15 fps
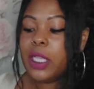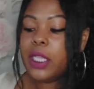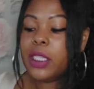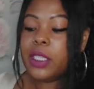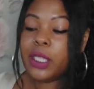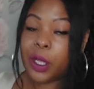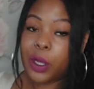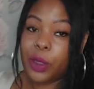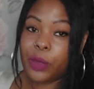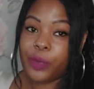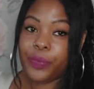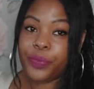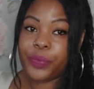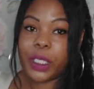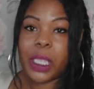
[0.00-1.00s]
So,
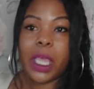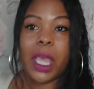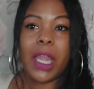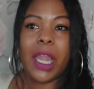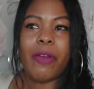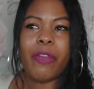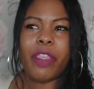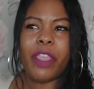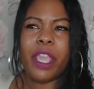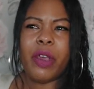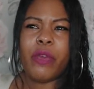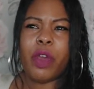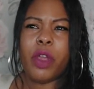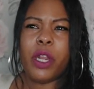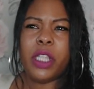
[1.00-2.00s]
and I think I've
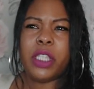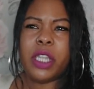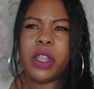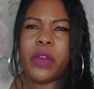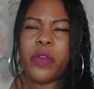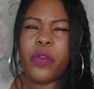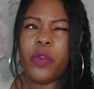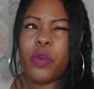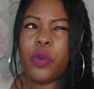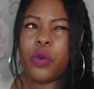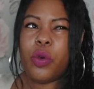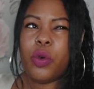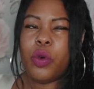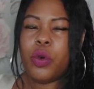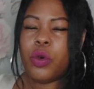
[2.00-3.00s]
only done it
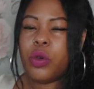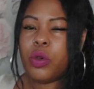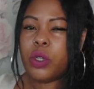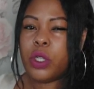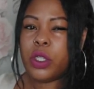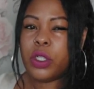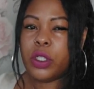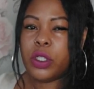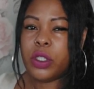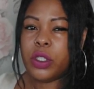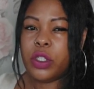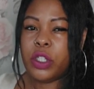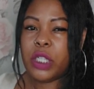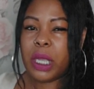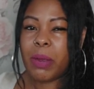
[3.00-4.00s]
for
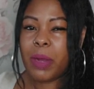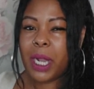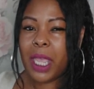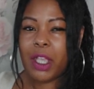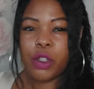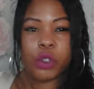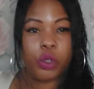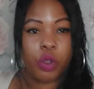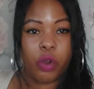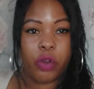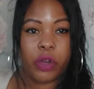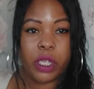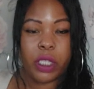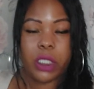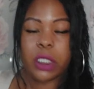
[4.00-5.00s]
Gemini and
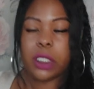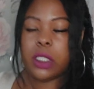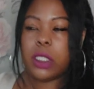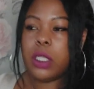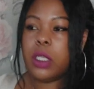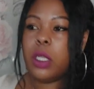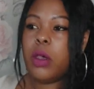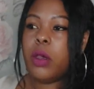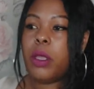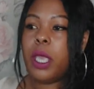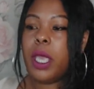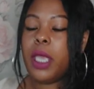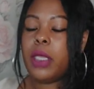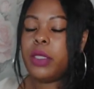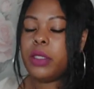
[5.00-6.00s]
Taurus.
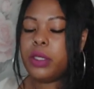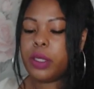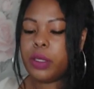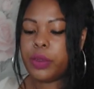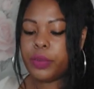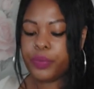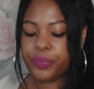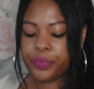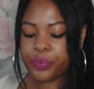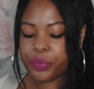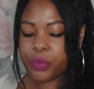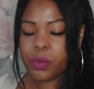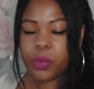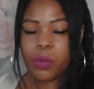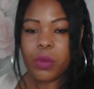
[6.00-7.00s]
Okay, so
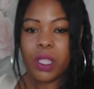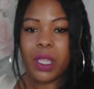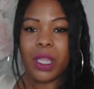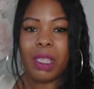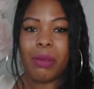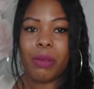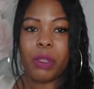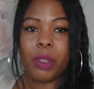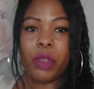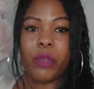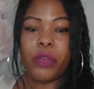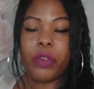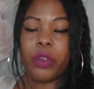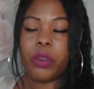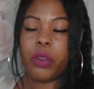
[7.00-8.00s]
let me know
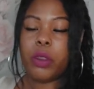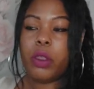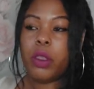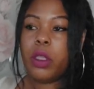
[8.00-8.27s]
if you